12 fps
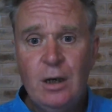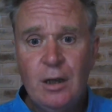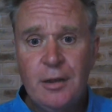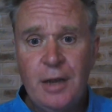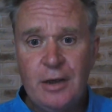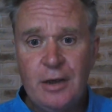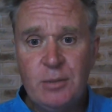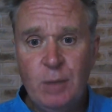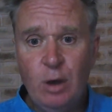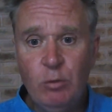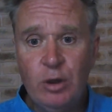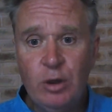Thanks,
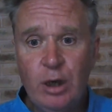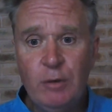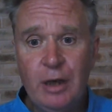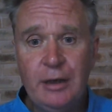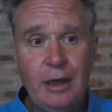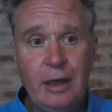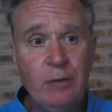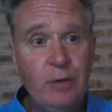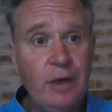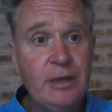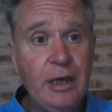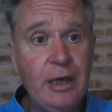Mark. We'll go there now.
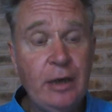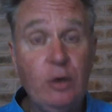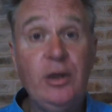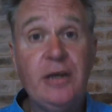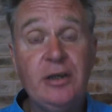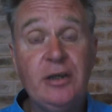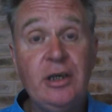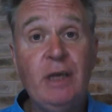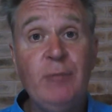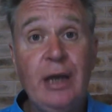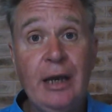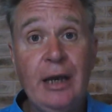Nice haircut. Yes, I did have
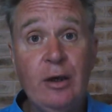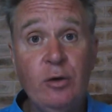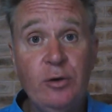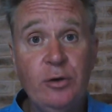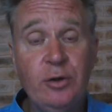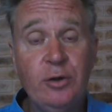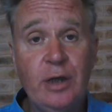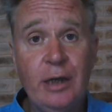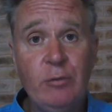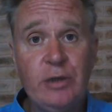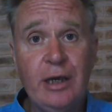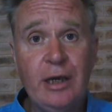my haircut the other day. It
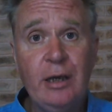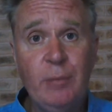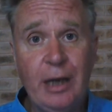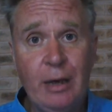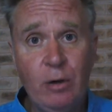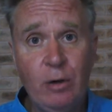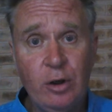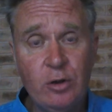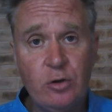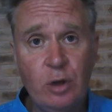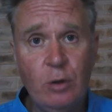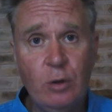was getting a bit out of
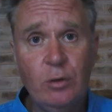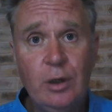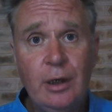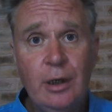control.